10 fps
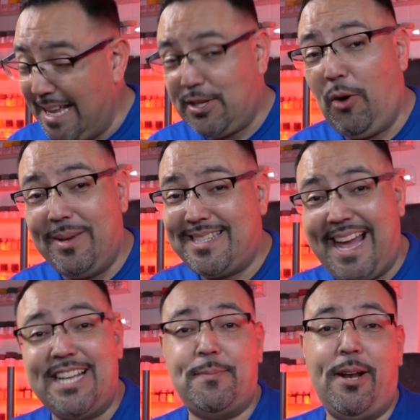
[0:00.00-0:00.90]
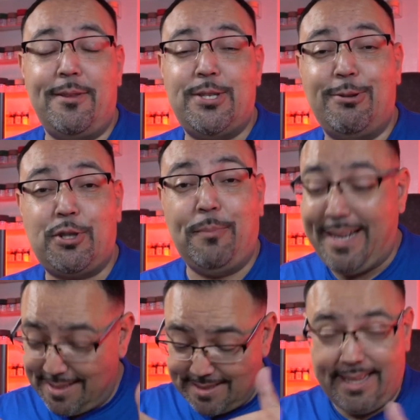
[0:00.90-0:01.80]
As always, catch me on all the social
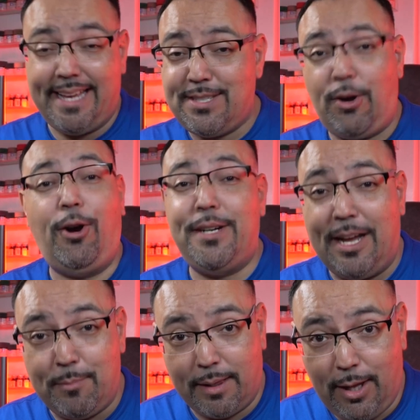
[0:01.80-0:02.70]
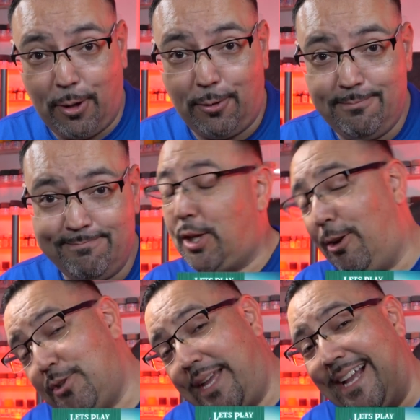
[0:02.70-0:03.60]
medias. Links are down below. You can
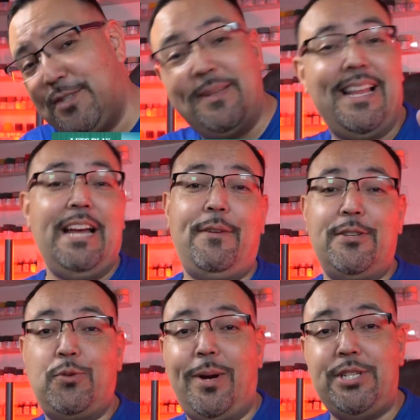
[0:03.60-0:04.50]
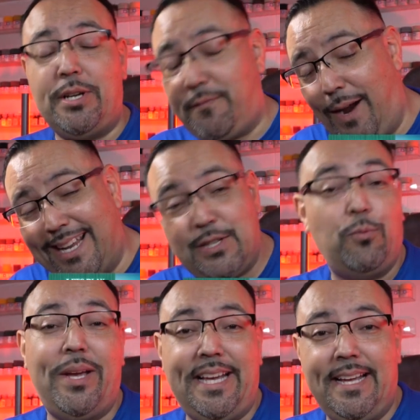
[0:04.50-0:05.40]
also catch me live on Twitch on Fridays and
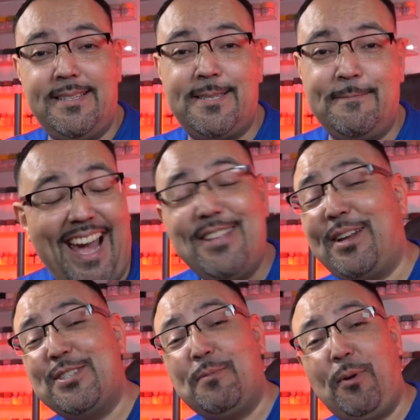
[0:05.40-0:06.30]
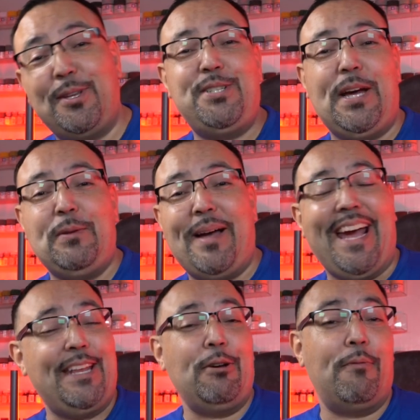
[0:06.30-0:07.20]
weekends. And you can support the channel by
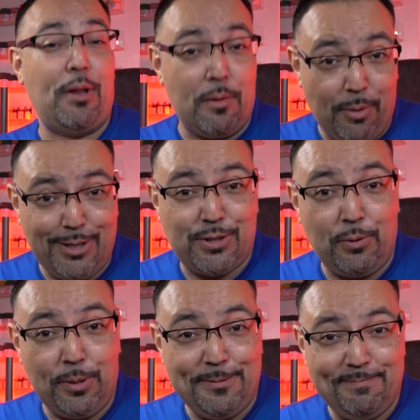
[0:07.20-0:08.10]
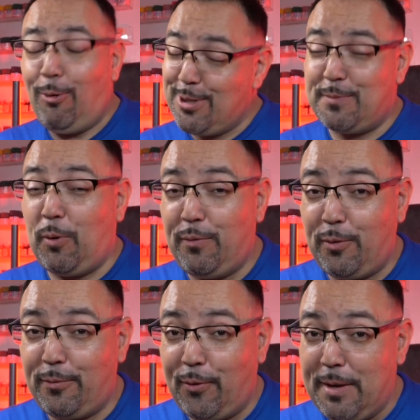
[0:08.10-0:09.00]
heading over to the merch store, or support
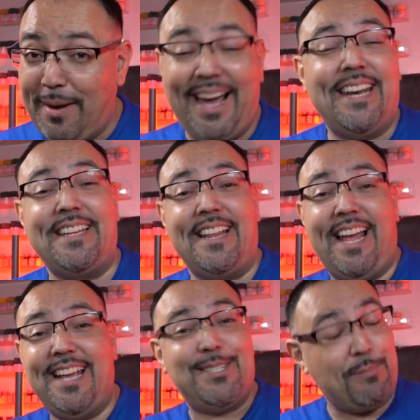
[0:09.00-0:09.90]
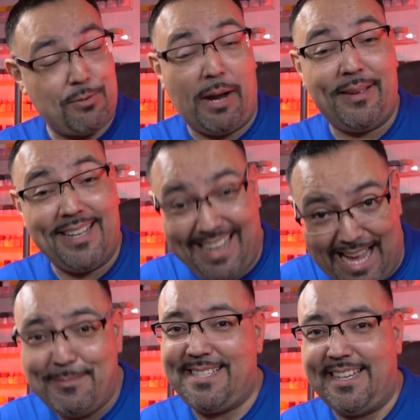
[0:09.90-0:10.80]
for free by hitting the like, subscribing, and
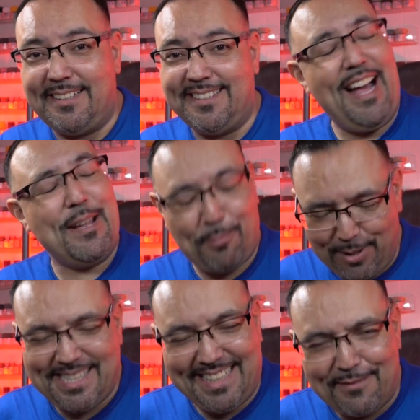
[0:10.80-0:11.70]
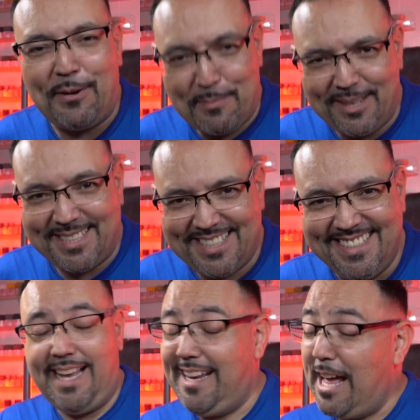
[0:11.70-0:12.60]
commenting. I appreciate that very much.
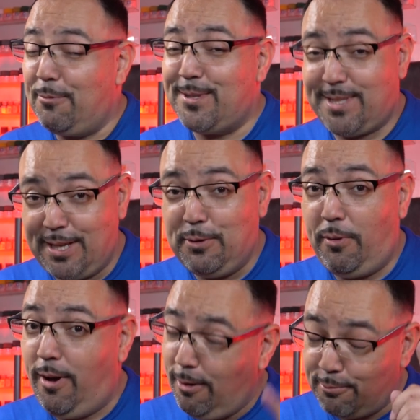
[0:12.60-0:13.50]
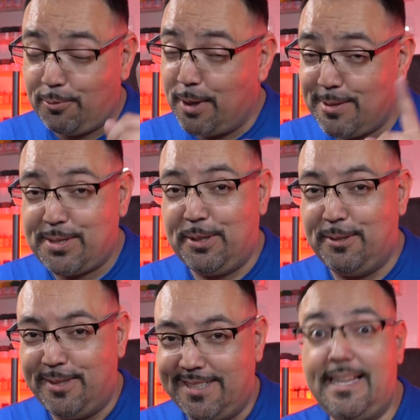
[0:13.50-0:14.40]
And I will see you all real
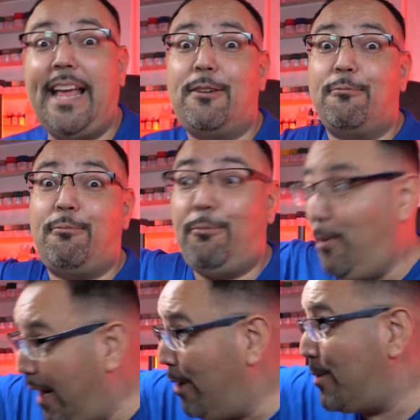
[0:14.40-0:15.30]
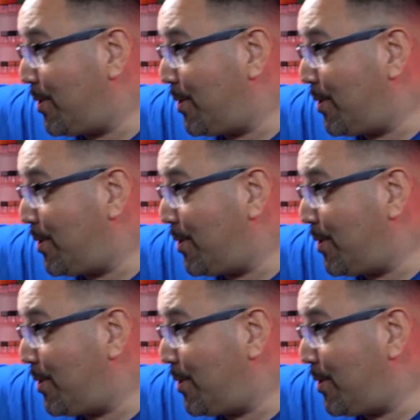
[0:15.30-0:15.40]
soon. Like real